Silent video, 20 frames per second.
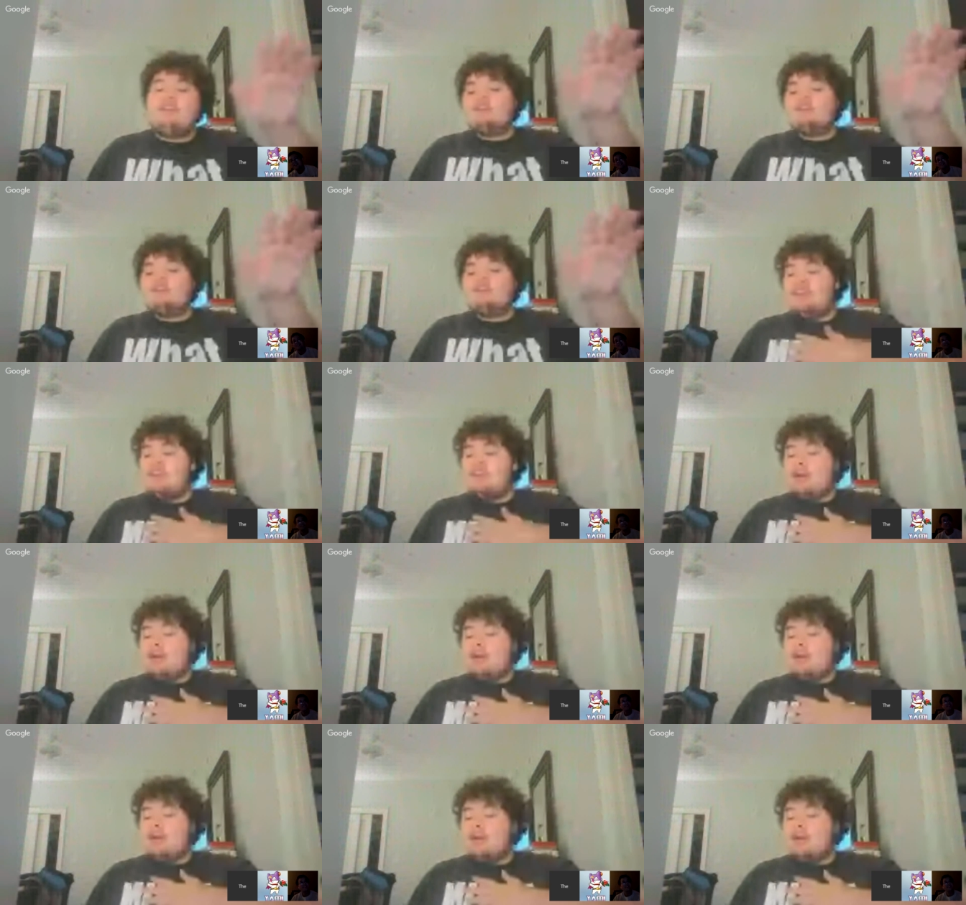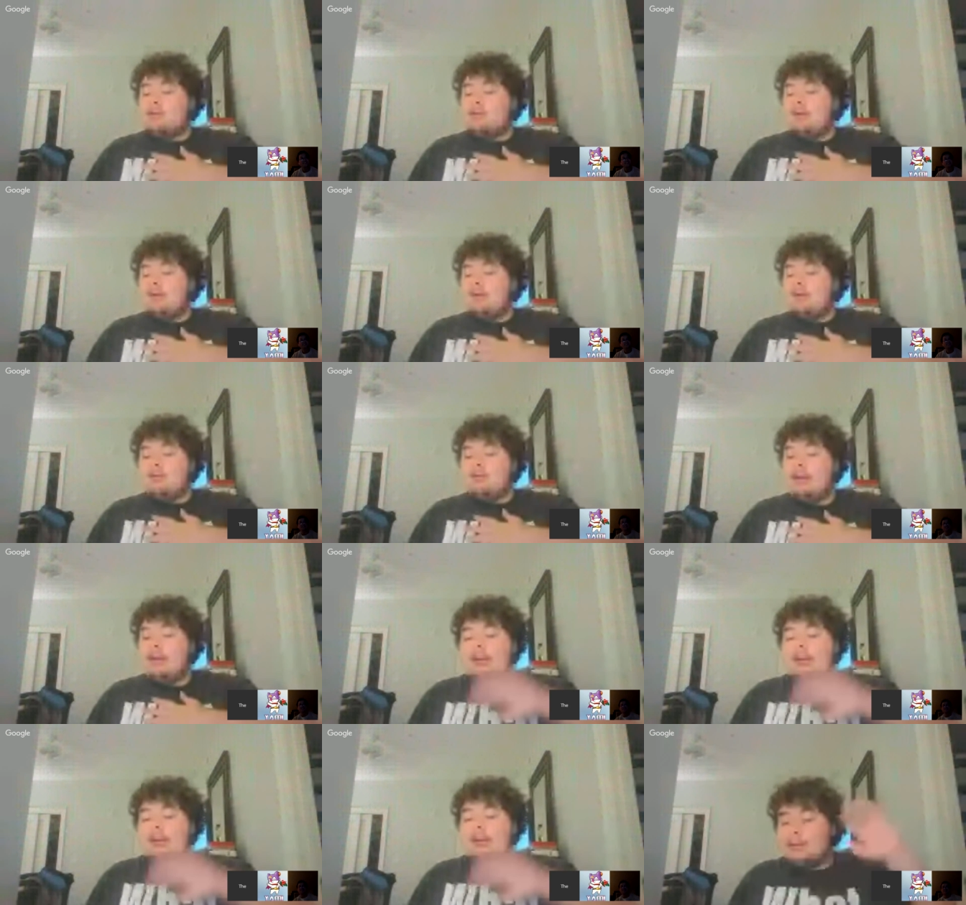go because I'm gonna have to do a
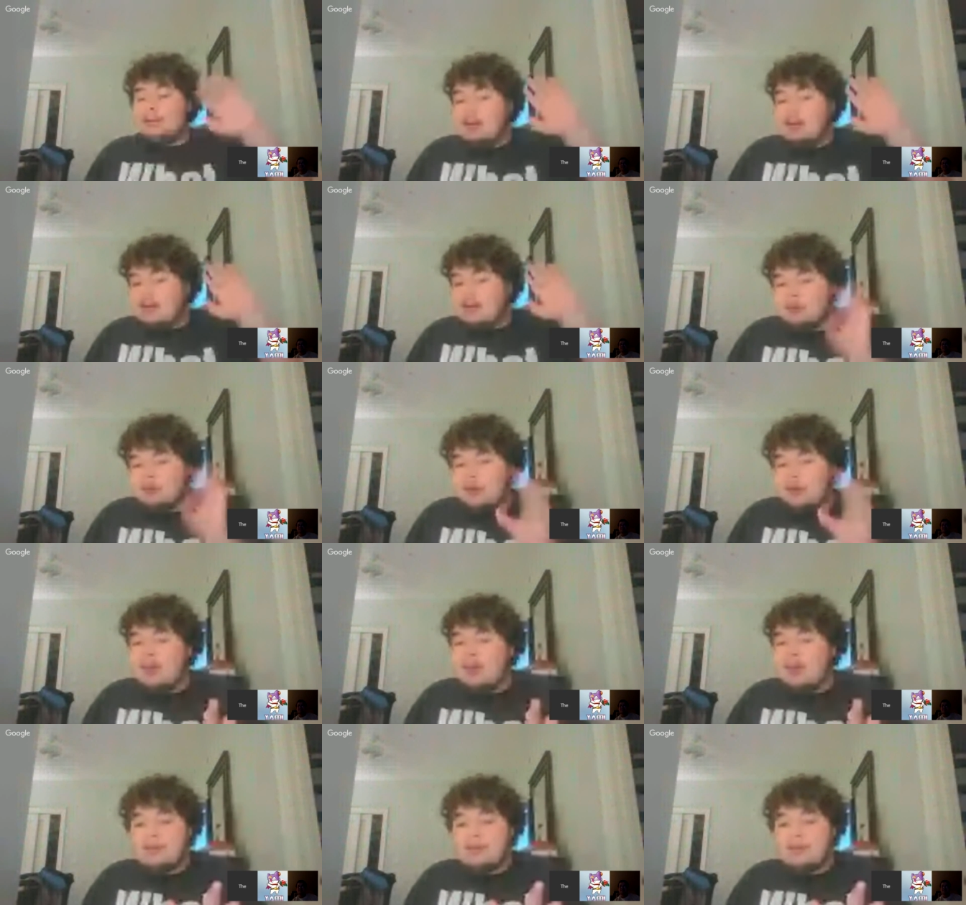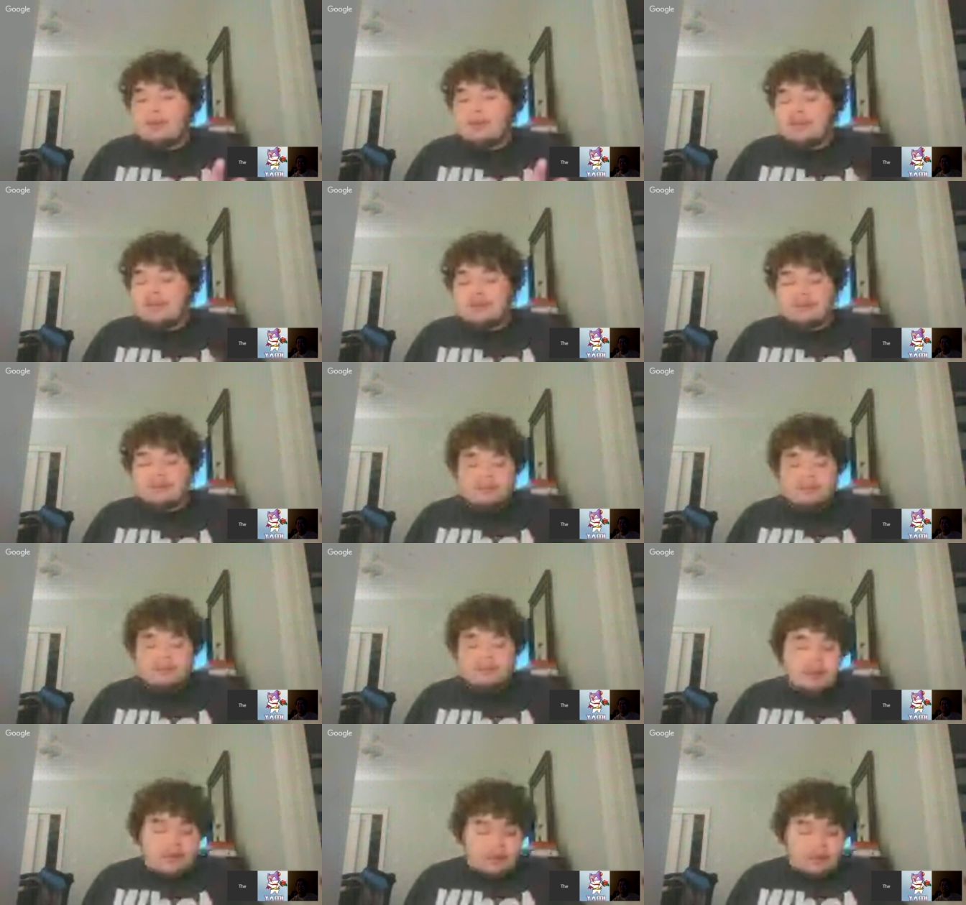rant. I'm gonna have to rant about
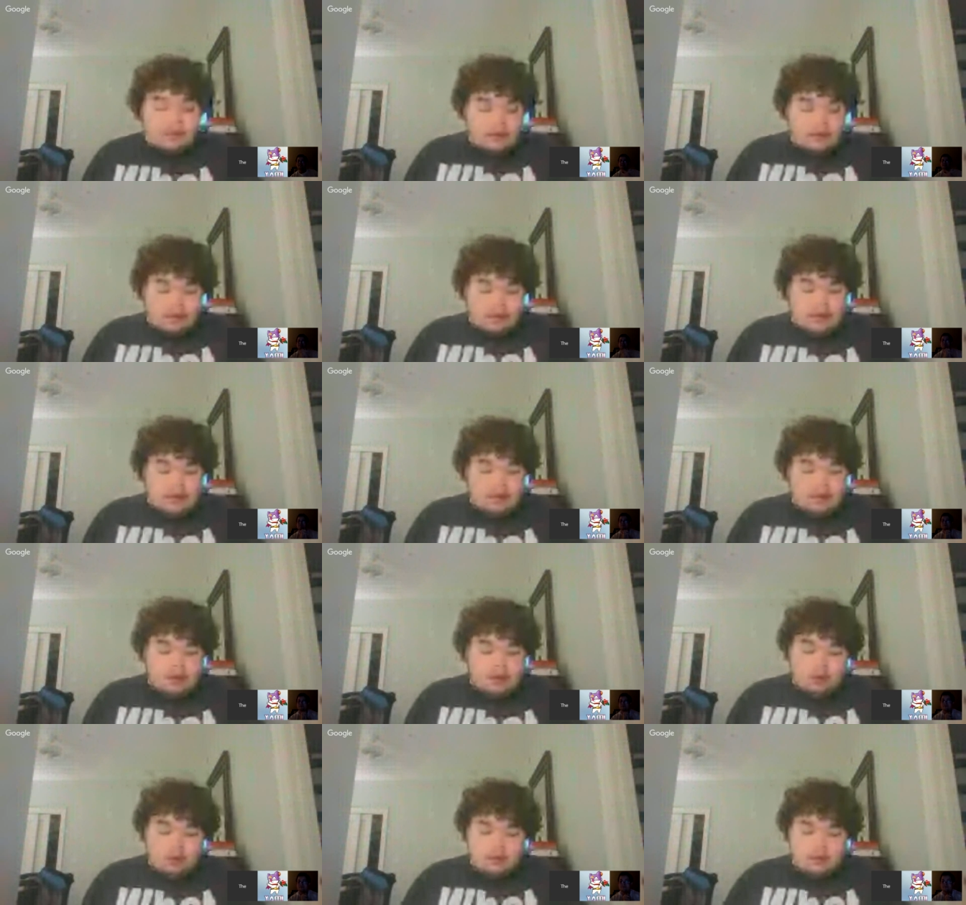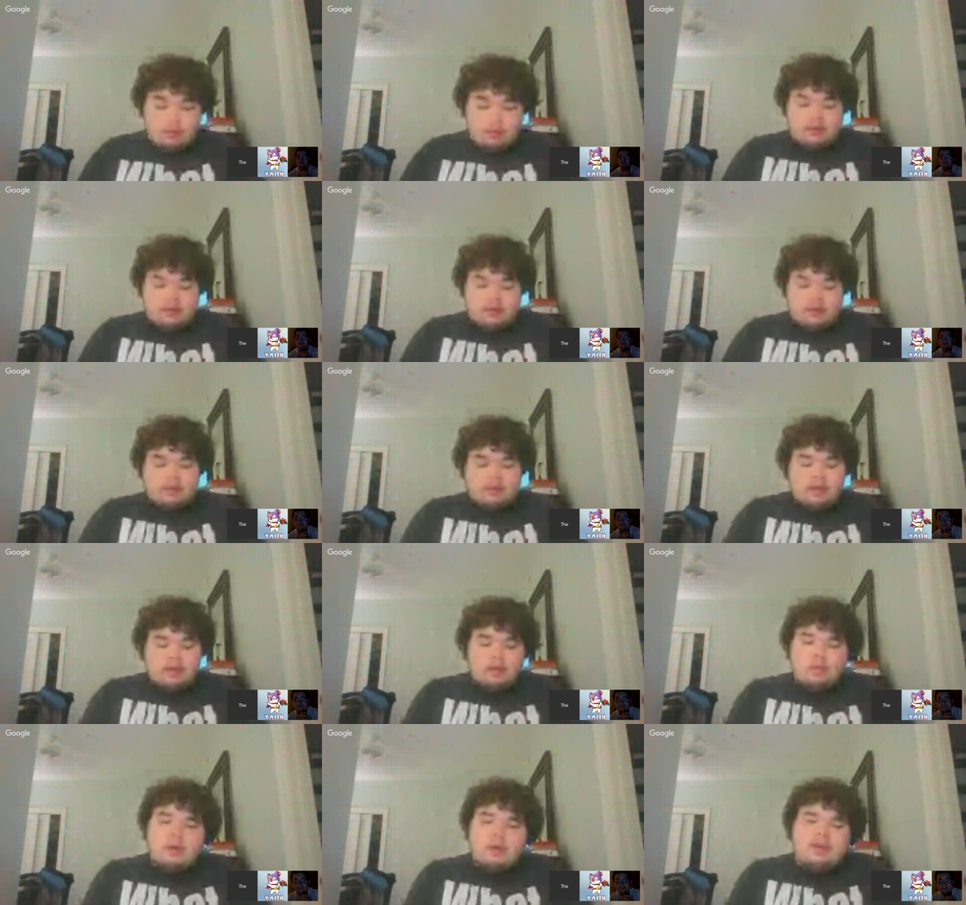this. Owen, what
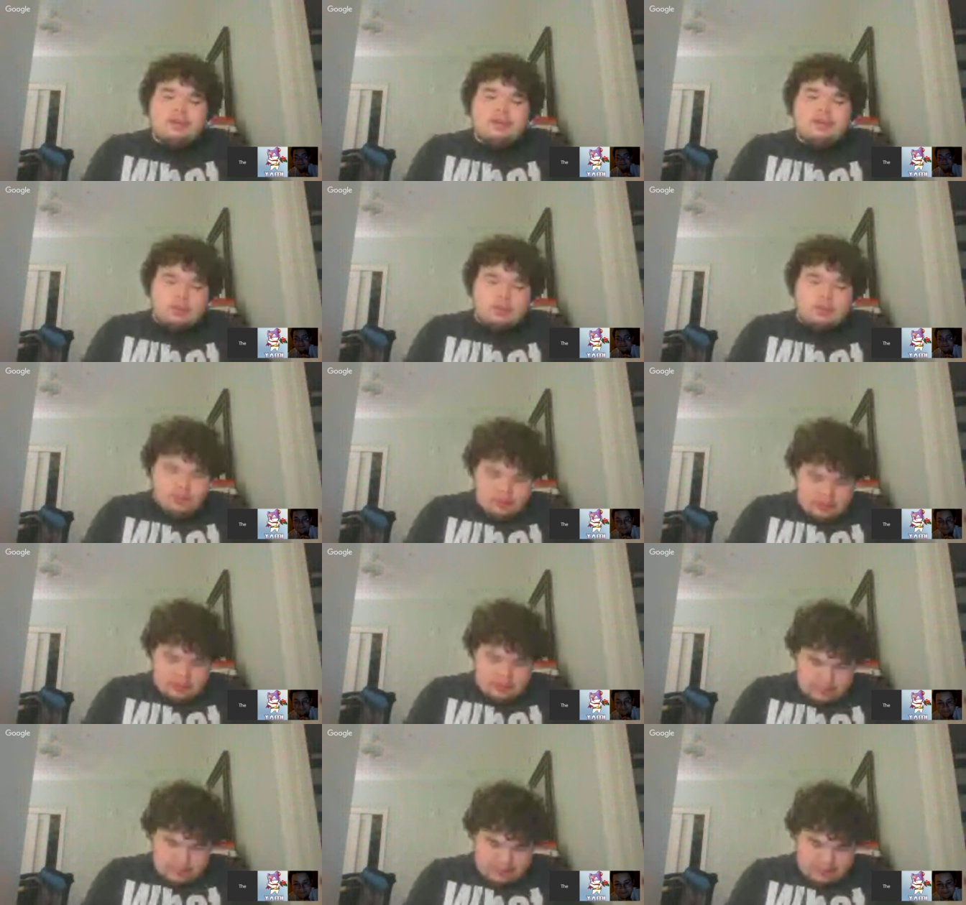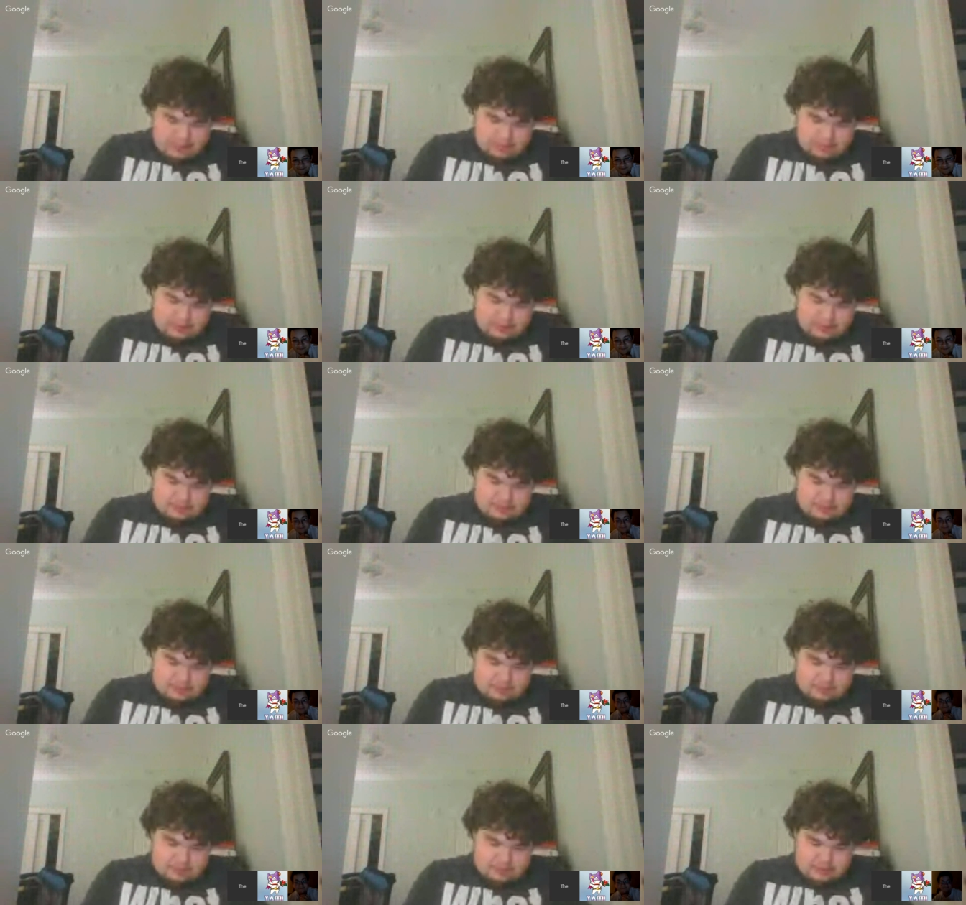do you think about
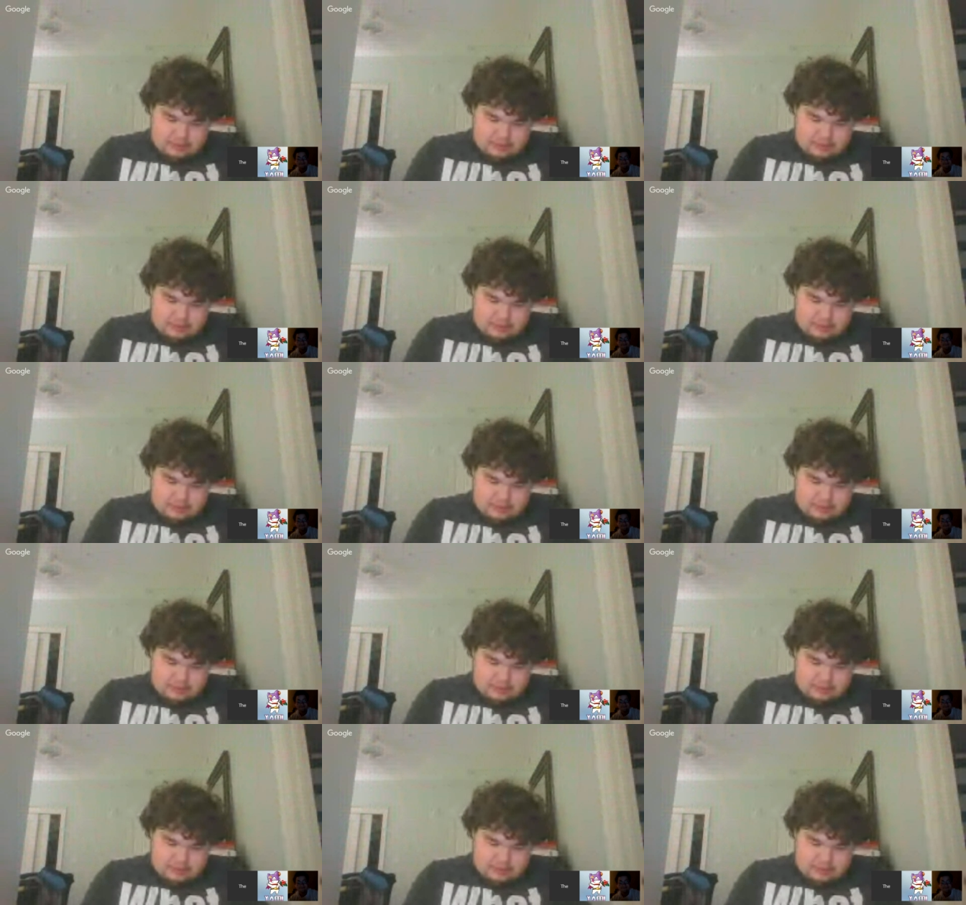this?